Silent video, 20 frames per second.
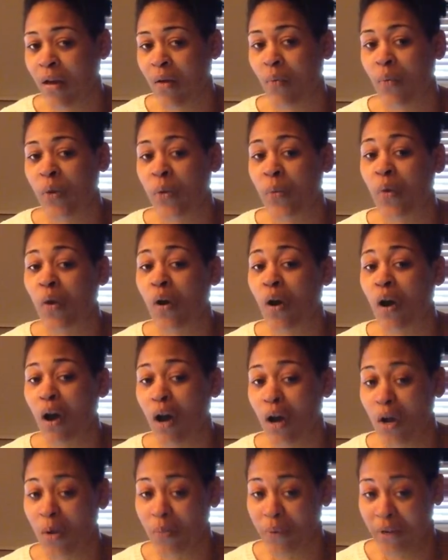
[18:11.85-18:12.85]
we will
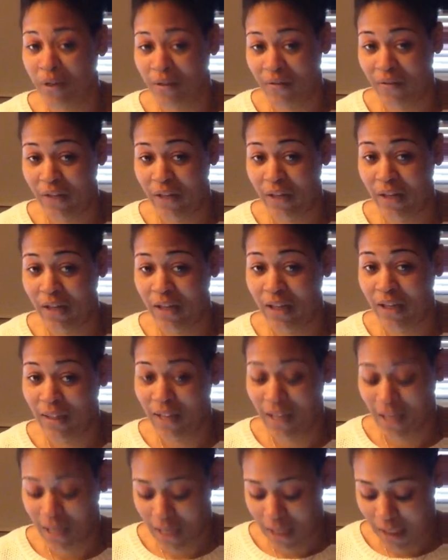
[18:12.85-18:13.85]
all benefit in
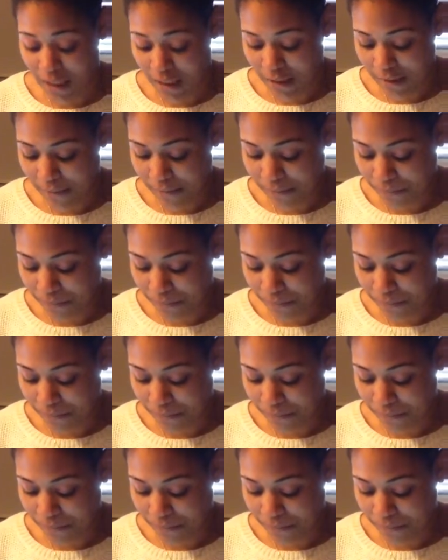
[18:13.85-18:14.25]
the end.